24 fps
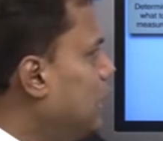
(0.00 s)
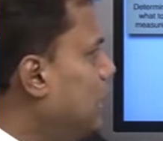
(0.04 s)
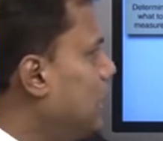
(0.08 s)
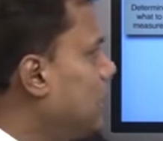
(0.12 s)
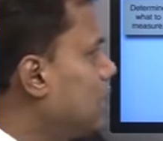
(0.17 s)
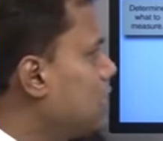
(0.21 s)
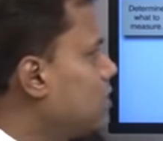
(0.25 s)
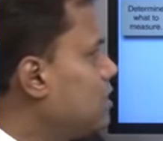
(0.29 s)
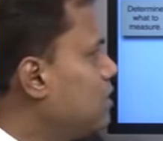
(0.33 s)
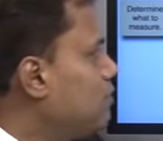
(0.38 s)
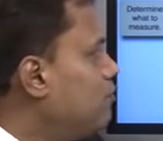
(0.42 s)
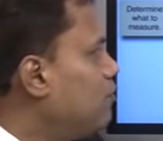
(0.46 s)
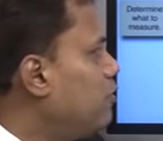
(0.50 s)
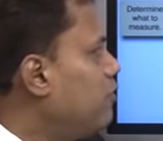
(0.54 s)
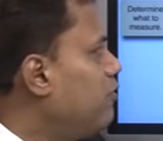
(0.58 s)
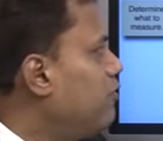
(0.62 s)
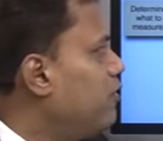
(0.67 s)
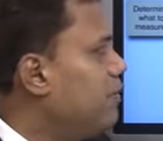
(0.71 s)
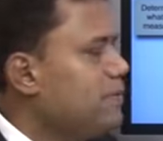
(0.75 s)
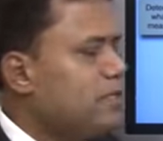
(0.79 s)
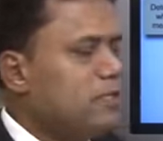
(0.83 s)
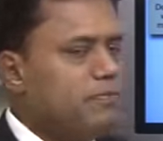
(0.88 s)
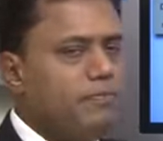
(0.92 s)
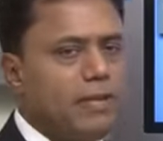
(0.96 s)
Does the
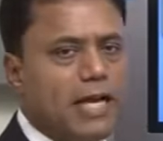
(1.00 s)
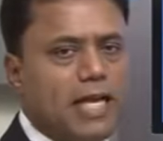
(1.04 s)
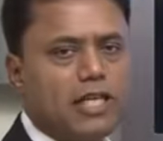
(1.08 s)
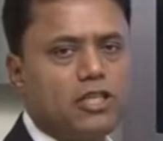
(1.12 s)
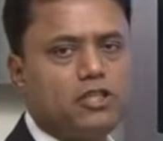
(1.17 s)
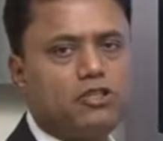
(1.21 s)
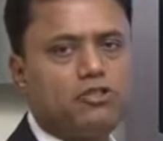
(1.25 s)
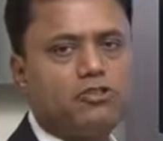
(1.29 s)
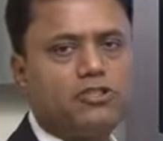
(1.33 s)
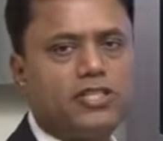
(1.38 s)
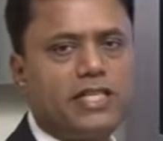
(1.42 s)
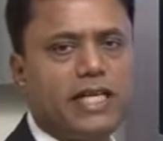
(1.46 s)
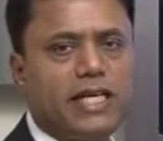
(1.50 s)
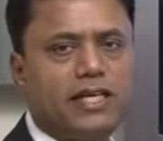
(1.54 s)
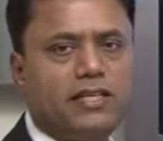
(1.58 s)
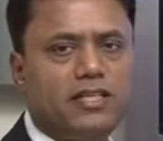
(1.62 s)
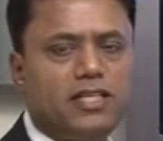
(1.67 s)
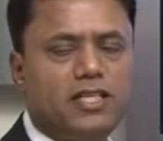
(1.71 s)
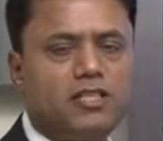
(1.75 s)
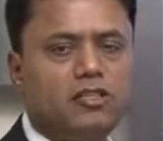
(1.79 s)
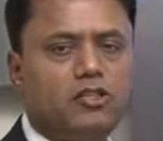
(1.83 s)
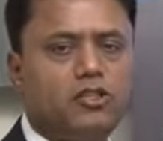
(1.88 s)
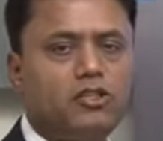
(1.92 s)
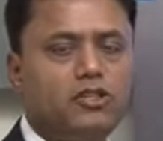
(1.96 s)
performance match to
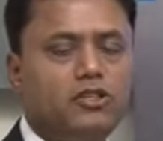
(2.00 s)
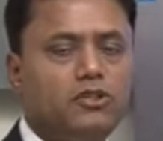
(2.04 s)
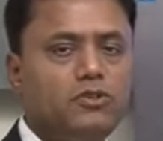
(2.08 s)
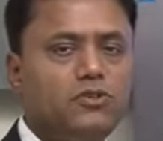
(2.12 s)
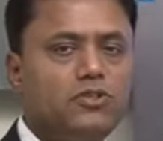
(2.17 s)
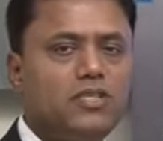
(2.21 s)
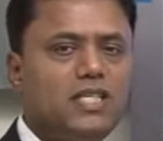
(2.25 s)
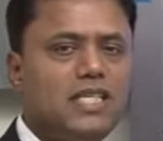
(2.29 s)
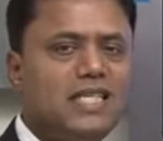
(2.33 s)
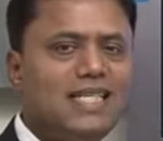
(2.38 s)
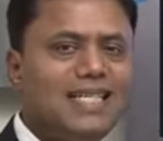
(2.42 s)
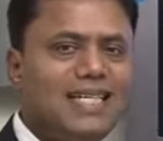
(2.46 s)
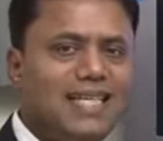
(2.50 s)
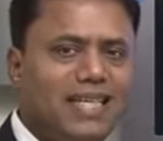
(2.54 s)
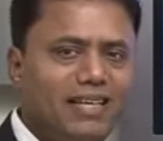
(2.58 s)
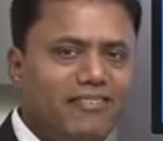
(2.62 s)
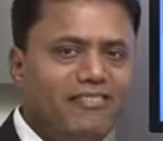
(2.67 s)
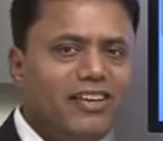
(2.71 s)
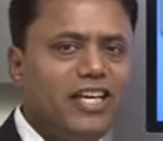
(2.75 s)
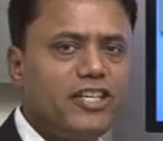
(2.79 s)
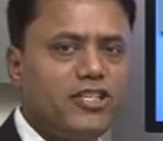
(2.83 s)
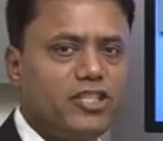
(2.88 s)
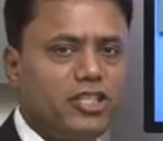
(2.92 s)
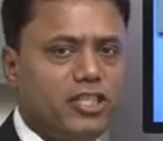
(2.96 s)
standards, or do you see
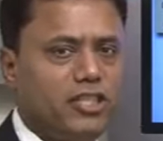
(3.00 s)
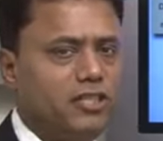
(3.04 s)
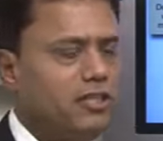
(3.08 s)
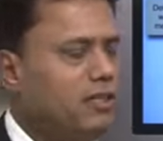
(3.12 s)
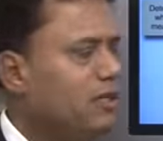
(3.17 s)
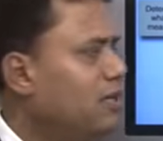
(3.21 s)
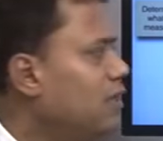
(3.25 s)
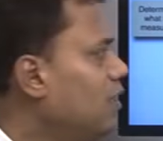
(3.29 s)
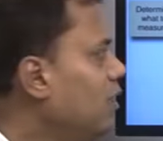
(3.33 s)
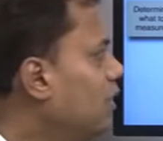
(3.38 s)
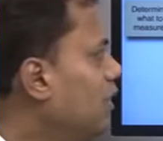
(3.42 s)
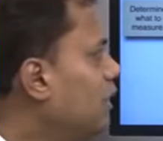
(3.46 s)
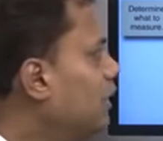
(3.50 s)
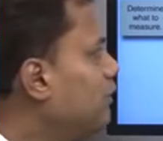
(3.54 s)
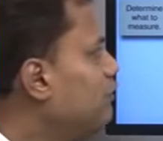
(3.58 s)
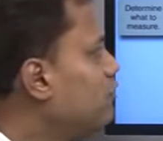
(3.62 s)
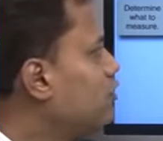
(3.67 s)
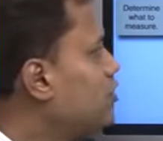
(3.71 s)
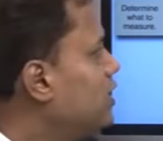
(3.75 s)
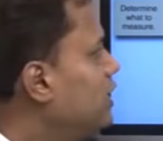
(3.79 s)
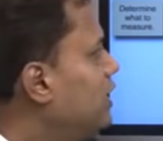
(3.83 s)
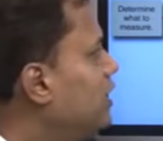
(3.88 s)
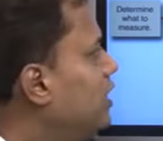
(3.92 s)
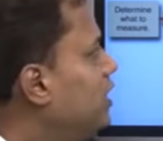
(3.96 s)
deviation? If
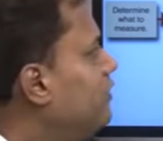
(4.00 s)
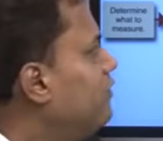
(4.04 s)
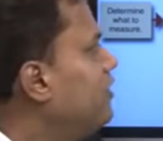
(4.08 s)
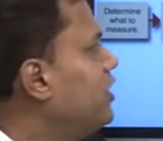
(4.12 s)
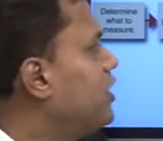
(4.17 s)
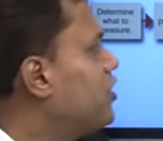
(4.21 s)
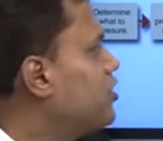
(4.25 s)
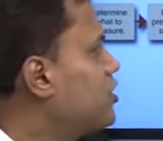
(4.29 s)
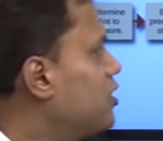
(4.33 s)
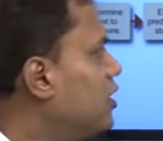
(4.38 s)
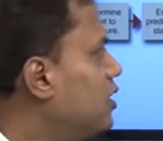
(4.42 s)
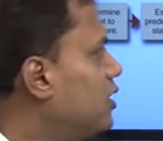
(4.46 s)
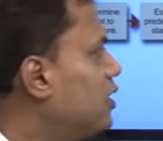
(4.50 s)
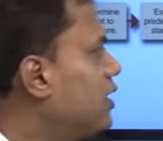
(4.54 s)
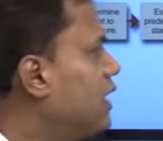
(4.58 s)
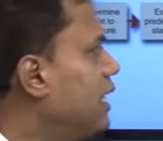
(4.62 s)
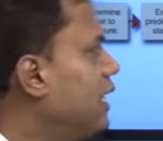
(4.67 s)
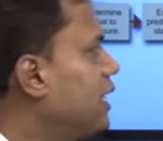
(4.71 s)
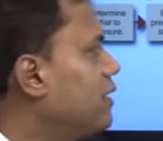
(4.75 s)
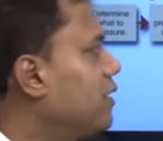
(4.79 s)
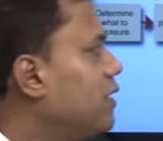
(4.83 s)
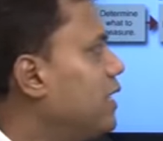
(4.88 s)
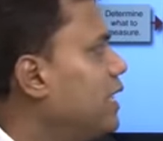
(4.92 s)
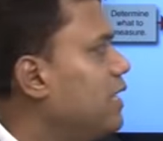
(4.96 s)
you see deviation,
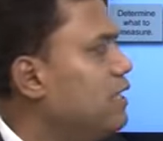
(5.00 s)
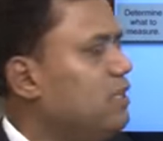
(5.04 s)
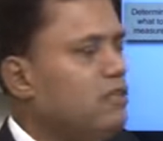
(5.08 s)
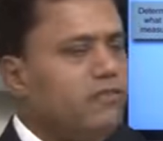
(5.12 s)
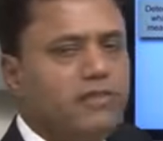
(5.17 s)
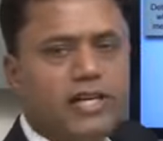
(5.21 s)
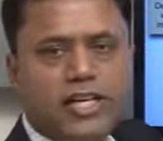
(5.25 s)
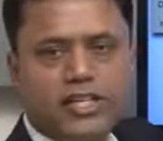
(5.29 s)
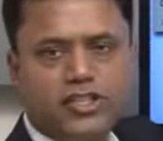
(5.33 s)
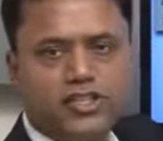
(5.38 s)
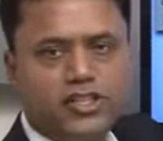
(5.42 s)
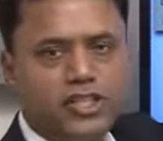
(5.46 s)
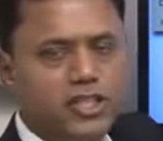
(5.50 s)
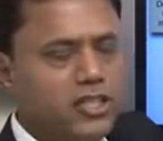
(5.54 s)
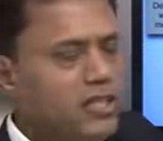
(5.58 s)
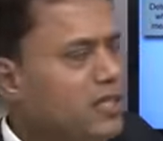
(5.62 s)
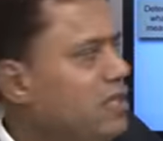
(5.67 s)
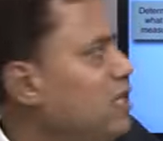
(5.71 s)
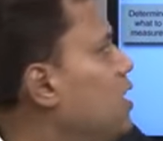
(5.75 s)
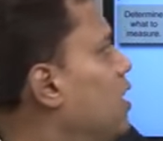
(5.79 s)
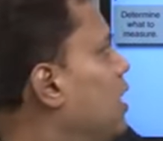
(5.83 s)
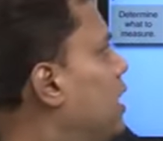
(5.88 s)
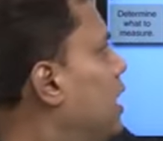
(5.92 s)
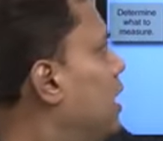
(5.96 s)
take corrective
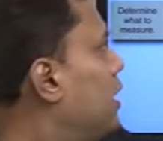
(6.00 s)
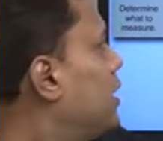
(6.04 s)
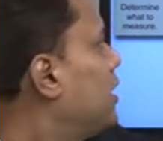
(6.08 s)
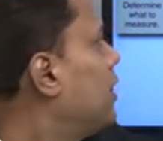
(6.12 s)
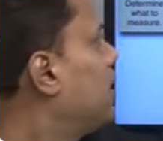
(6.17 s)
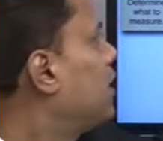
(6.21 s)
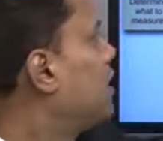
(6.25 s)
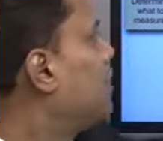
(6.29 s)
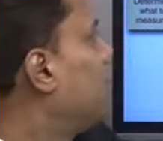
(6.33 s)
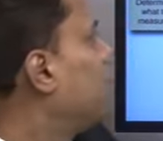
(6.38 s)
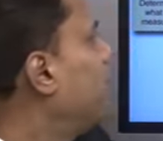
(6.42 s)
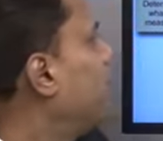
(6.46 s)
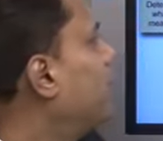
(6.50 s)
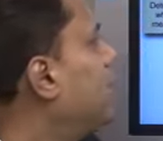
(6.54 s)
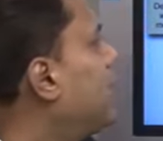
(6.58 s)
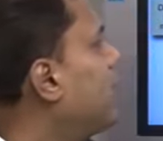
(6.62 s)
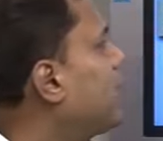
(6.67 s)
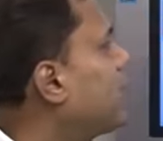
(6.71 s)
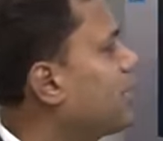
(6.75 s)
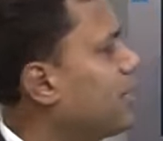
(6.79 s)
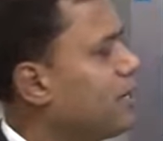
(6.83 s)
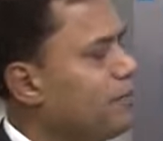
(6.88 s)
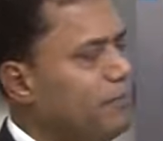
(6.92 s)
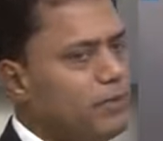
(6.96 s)
action and then come
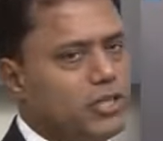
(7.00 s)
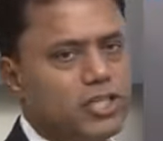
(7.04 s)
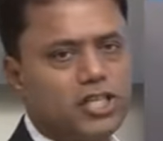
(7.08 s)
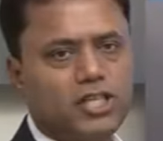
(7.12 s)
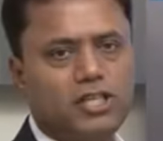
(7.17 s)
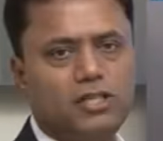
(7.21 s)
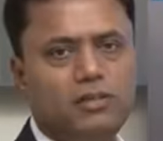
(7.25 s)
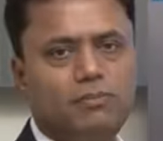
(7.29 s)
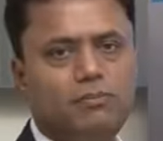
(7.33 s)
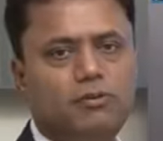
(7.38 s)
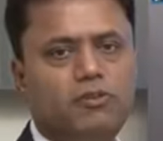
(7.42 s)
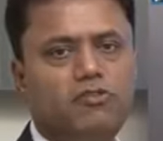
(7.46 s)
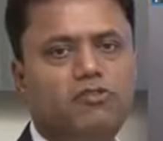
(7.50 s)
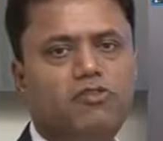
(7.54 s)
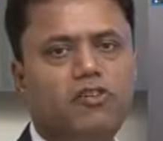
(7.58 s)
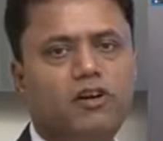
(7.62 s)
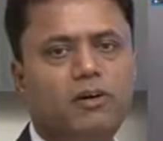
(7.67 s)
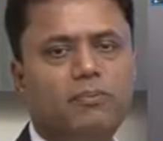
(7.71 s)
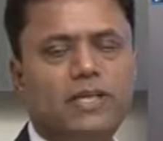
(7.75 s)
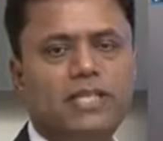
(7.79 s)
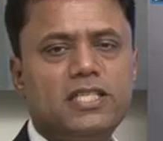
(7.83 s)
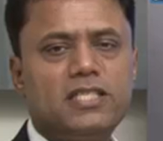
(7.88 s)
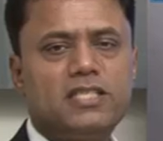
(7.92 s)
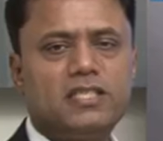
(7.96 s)
back and measure the
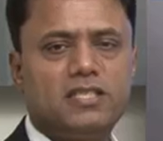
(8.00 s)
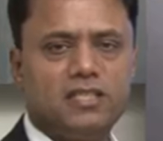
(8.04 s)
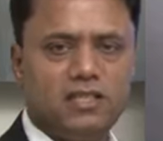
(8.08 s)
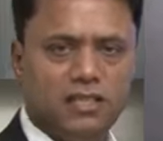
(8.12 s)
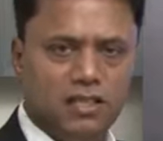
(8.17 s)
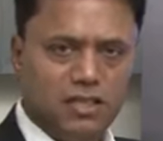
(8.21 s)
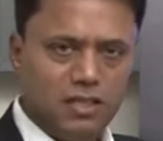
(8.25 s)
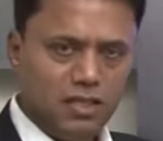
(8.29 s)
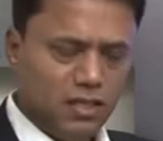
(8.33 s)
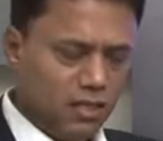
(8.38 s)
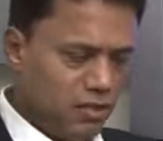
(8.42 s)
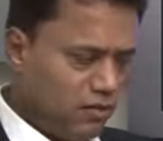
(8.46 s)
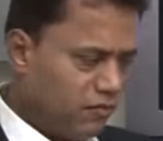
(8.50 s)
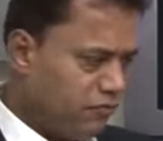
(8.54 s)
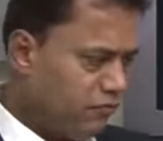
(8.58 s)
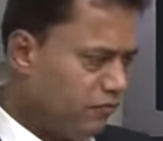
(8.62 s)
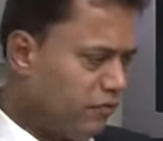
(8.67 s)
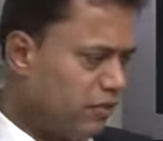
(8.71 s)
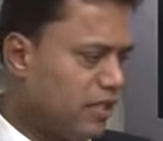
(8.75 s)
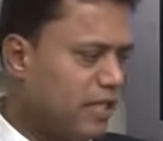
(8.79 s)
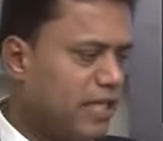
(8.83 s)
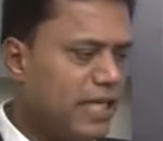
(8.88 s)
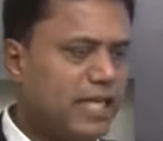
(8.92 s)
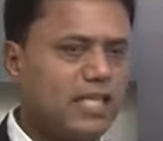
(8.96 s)
performance
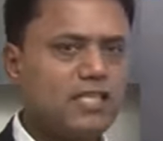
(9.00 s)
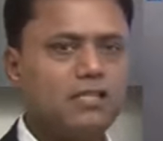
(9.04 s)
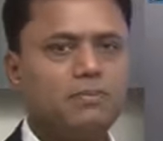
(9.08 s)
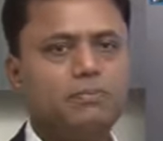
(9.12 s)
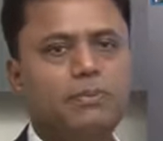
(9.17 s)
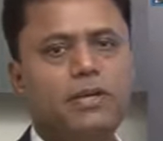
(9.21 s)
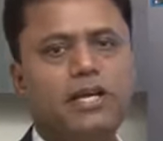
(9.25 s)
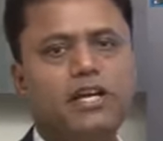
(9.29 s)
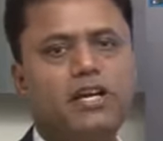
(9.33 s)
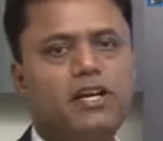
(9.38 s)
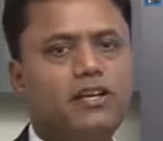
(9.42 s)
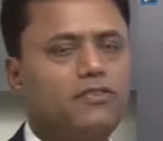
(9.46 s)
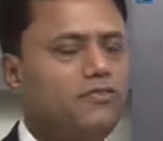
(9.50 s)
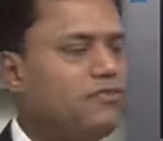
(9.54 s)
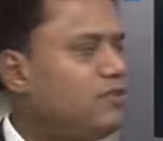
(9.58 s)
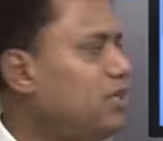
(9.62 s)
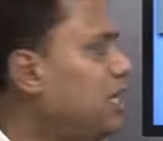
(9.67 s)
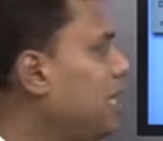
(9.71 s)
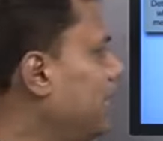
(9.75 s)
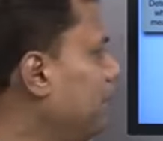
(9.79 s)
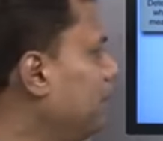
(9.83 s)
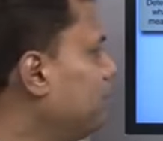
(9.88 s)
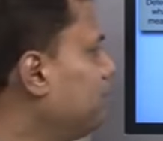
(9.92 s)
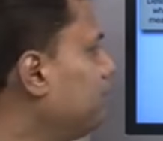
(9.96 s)
for the next period of
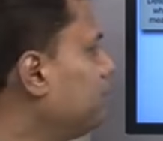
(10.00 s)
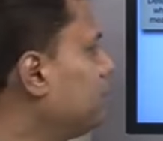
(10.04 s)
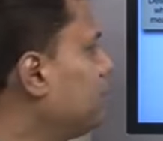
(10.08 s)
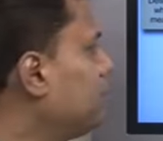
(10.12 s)
time.